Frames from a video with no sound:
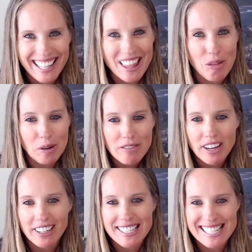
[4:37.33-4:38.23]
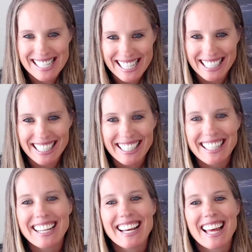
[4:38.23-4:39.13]
3 verys needed,
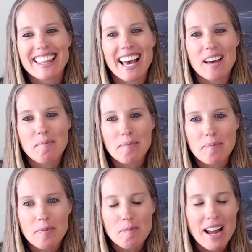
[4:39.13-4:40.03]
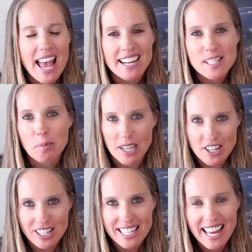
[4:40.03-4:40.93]
that my
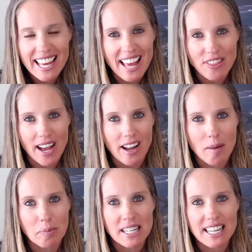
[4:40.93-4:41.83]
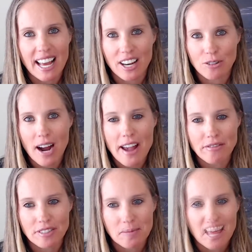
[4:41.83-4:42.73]
expiration date at that company had arrived.